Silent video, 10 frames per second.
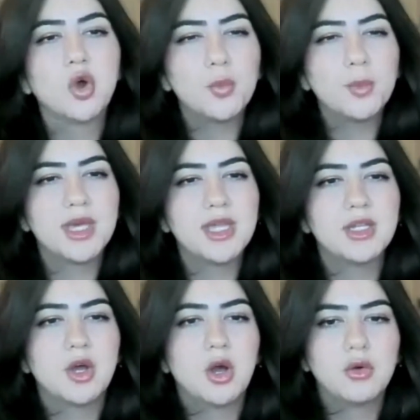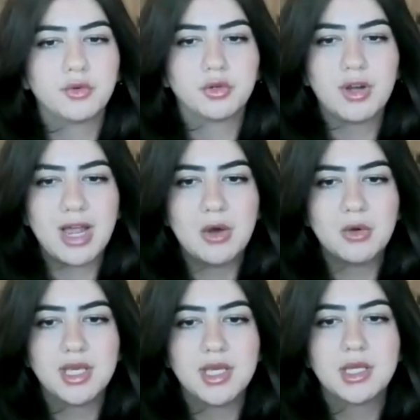open and not
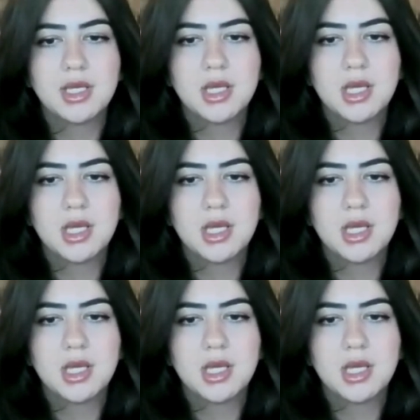overcrowded.